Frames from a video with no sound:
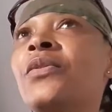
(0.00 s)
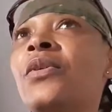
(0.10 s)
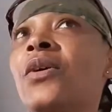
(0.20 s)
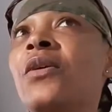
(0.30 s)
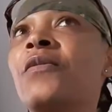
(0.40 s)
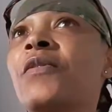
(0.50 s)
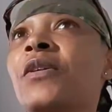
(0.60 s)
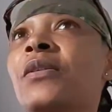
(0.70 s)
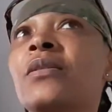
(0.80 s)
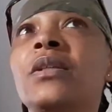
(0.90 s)
of
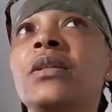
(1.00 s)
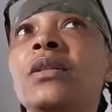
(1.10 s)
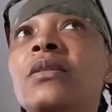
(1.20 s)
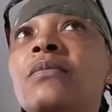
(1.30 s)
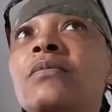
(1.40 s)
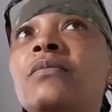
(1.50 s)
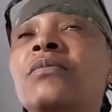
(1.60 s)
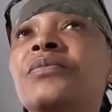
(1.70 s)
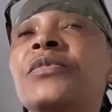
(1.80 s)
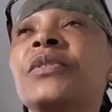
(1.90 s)
the.
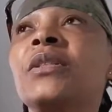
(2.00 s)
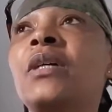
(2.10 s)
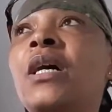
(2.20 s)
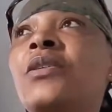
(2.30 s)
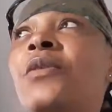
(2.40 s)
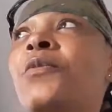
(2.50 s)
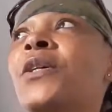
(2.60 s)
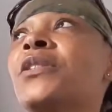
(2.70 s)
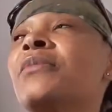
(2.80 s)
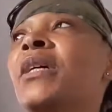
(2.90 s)
I don't
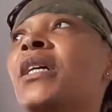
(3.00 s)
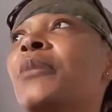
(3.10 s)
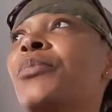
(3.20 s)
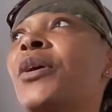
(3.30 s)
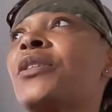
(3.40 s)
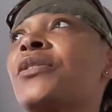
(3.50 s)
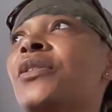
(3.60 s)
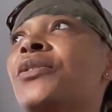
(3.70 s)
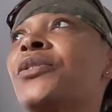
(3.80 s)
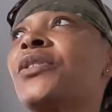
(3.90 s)
want to make it
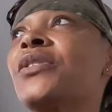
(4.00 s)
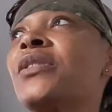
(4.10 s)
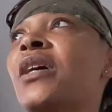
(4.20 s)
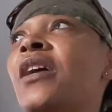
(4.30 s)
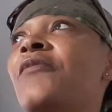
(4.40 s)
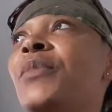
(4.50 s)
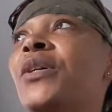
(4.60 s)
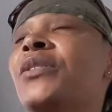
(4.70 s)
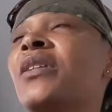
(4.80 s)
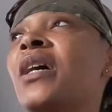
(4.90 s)
personal to the staff
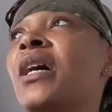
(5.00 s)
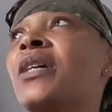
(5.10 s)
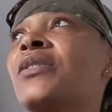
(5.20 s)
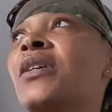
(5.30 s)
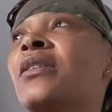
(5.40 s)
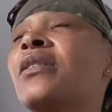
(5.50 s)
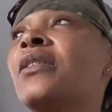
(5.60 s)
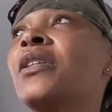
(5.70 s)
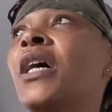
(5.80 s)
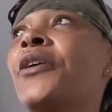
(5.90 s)
because, like I said,
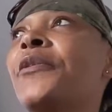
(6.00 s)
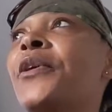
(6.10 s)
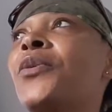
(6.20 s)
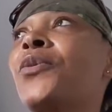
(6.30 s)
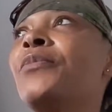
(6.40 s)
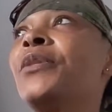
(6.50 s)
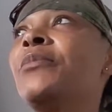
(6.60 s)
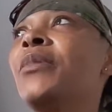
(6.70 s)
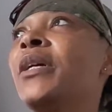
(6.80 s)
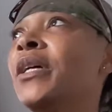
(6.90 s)
I don't want to call
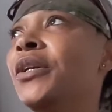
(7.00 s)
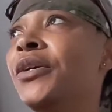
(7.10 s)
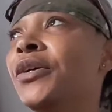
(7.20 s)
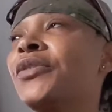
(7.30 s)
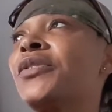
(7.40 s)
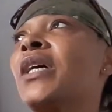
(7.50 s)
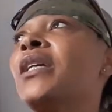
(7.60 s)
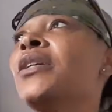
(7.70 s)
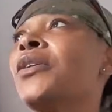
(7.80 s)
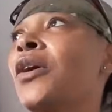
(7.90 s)
people idiots and
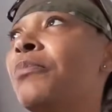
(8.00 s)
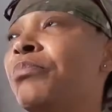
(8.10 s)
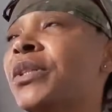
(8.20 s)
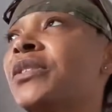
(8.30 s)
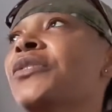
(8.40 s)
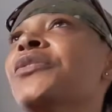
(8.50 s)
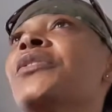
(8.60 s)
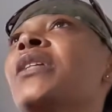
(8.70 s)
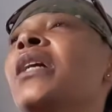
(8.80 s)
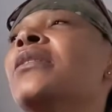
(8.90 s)

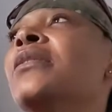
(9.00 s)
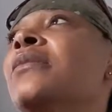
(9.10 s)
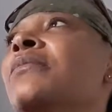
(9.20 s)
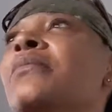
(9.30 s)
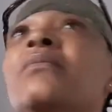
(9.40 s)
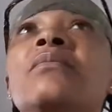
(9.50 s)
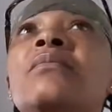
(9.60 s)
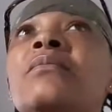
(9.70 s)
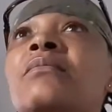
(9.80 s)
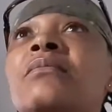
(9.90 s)
incompetents and
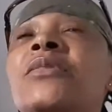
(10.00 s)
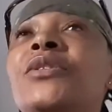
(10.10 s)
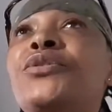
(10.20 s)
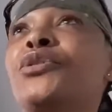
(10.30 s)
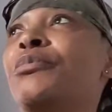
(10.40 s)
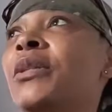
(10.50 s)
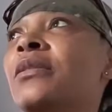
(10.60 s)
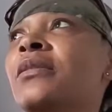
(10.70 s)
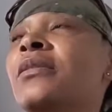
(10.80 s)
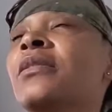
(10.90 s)

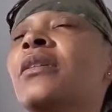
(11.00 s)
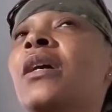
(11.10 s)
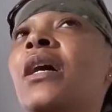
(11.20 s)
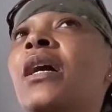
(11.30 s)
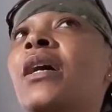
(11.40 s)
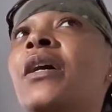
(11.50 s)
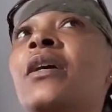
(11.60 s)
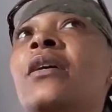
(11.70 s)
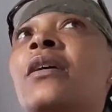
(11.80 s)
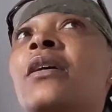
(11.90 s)
stupid. I,